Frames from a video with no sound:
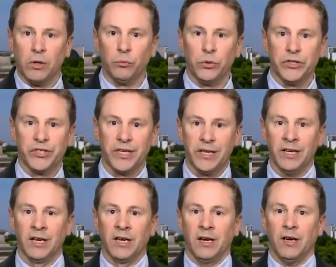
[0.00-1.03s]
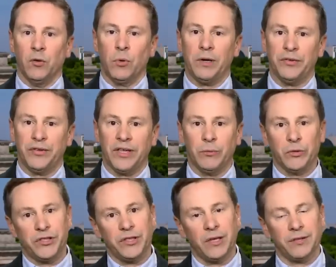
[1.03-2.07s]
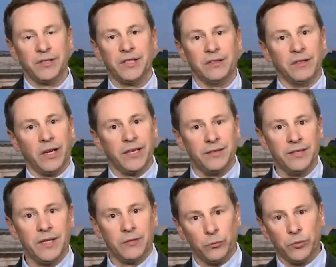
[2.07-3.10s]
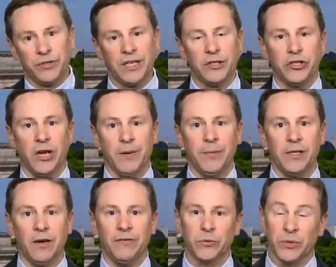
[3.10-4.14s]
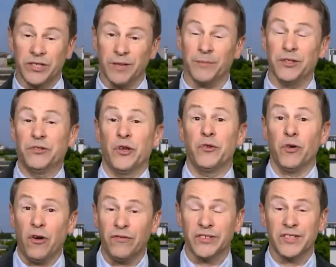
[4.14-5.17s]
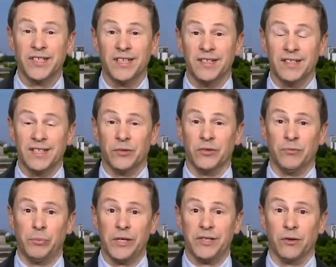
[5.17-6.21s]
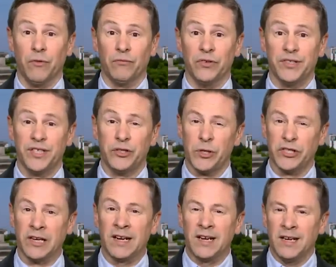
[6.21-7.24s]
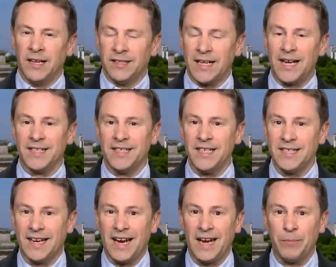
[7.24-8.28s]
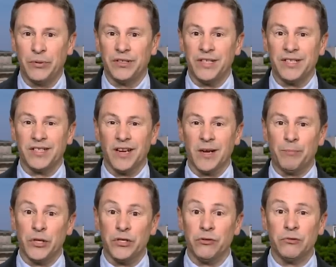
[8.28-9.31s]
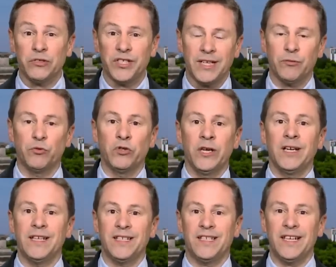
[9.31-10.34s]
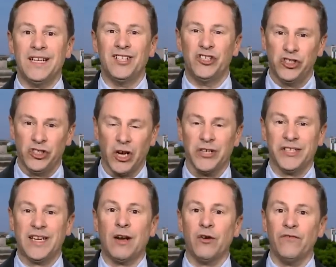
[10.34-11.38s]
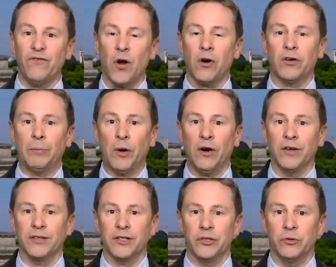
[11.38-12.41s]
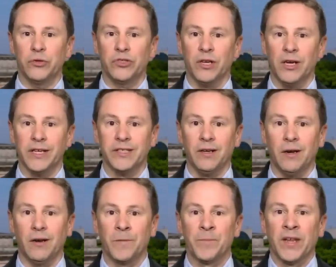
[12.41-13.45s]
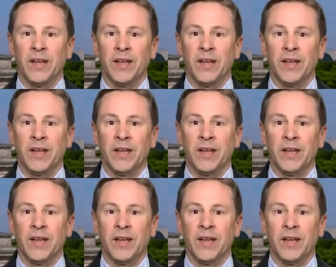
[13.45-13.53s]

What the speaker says: One would say one thing which the other didn't like, the other would then chime in afterwards, something you don't often see in this sort of press conference situation. That didn't happen this time, but you did really see just how far apart the two sides are.